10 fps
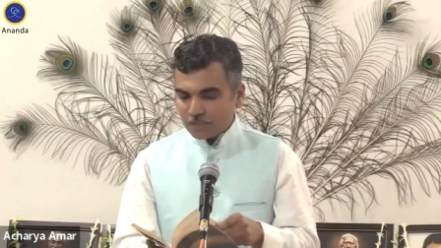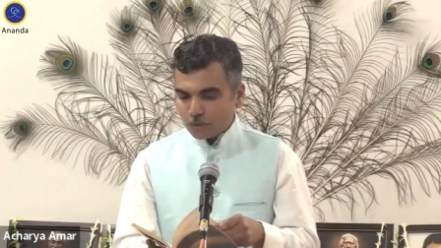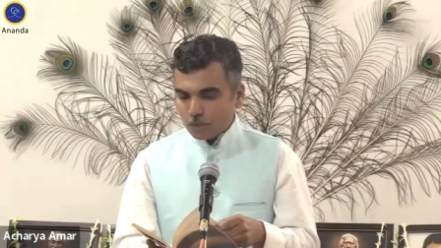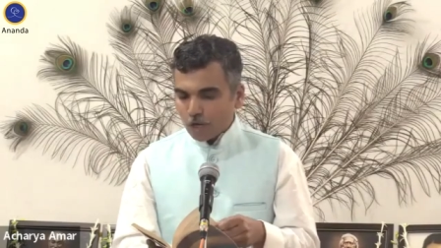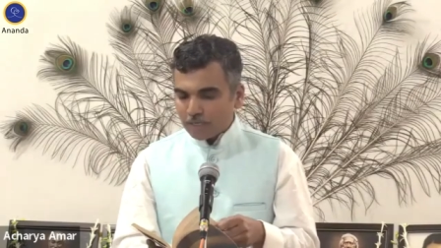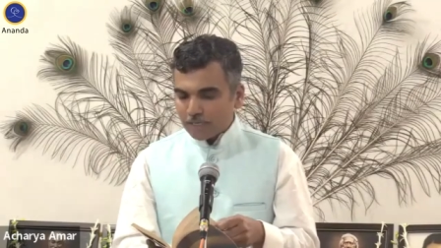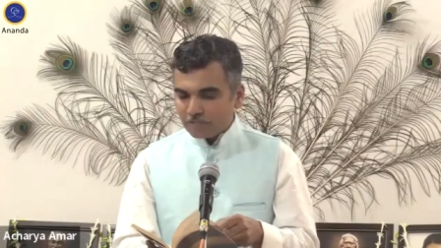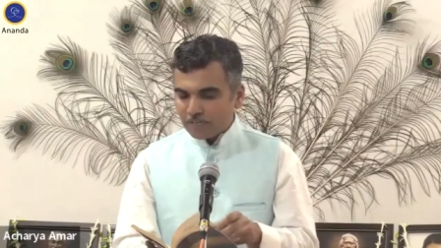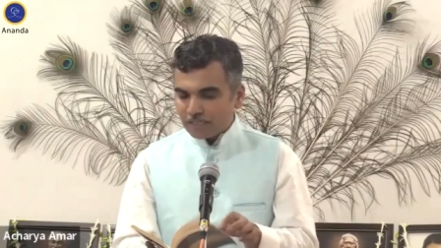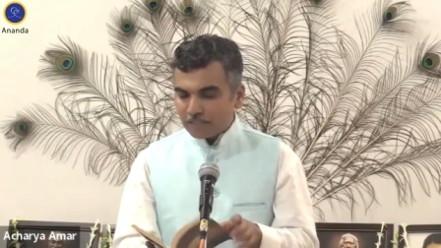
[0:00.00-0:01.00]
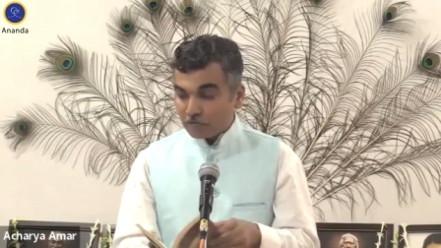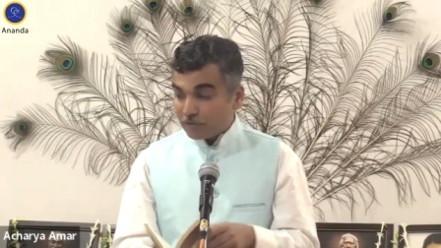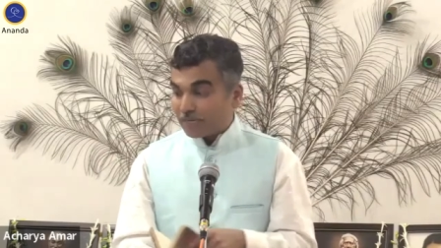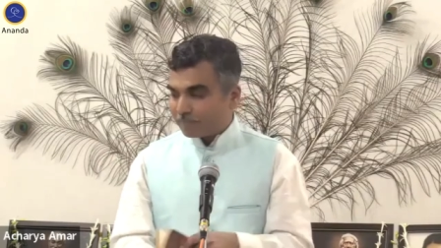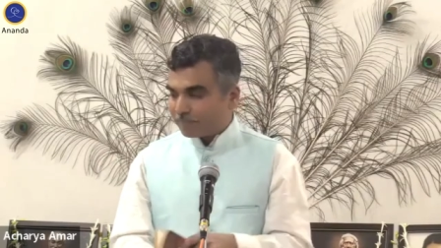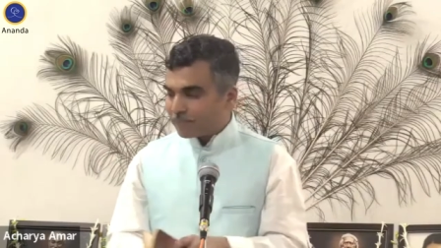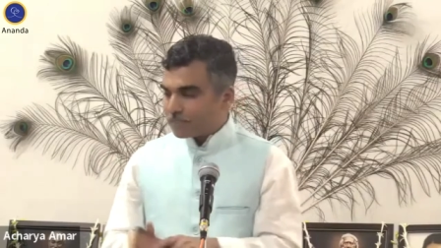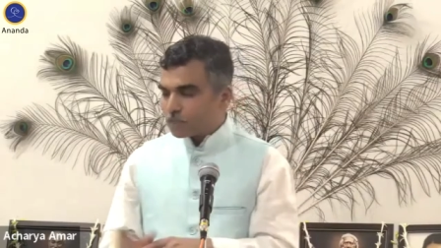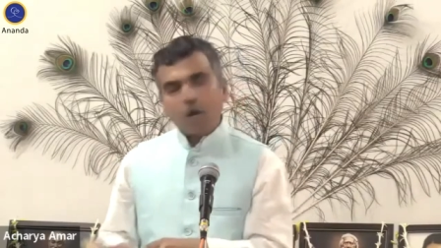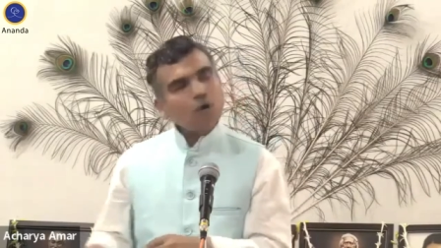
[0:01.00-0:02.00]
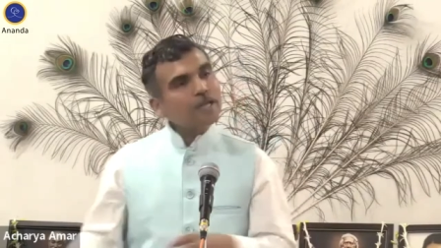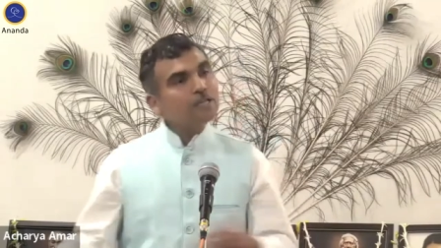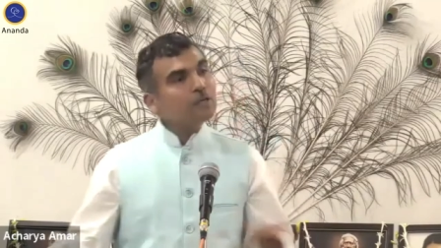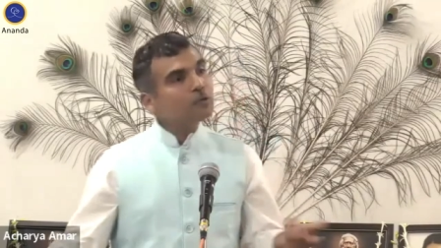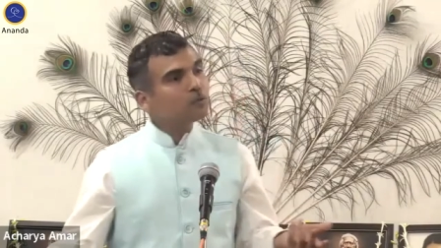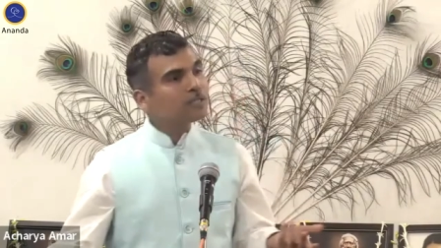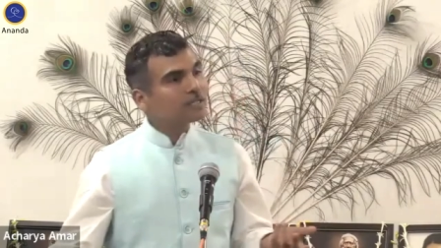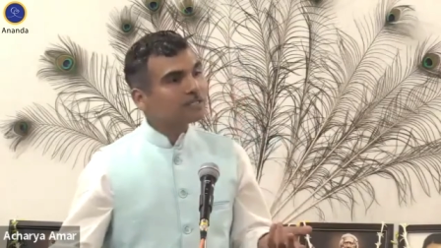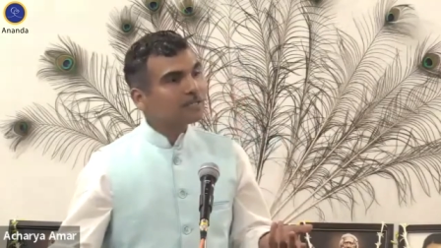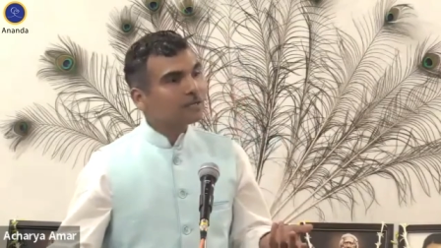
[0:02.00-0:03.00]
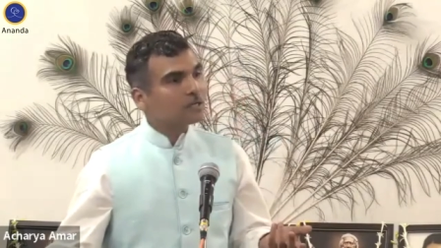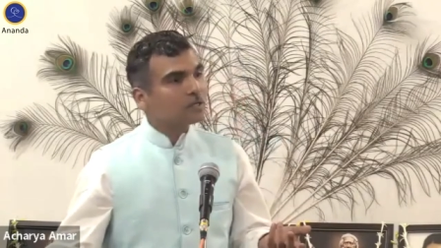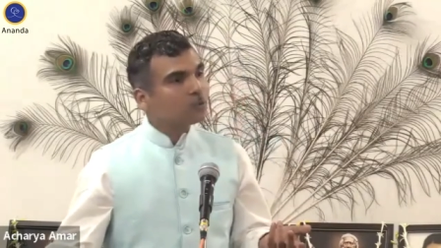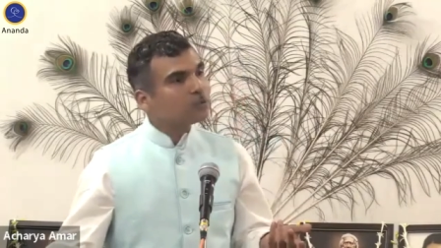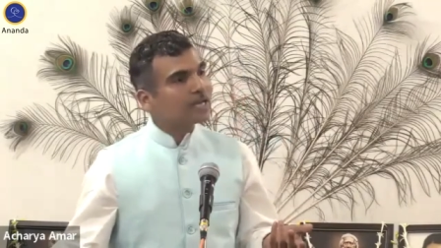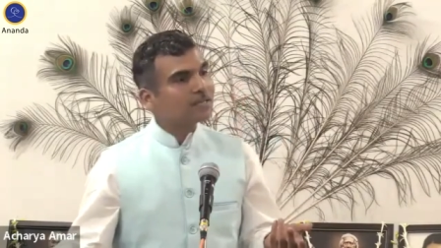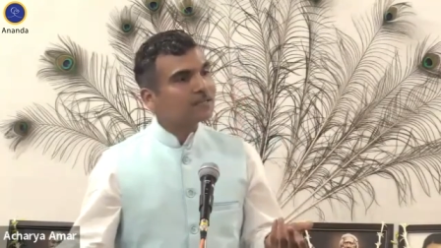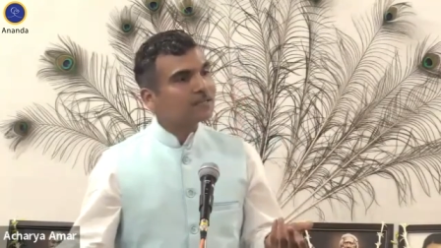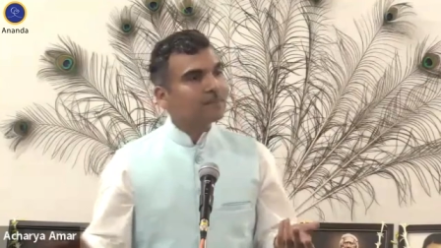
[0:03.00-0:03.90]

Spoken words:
Do not give it the will. So how can you do that?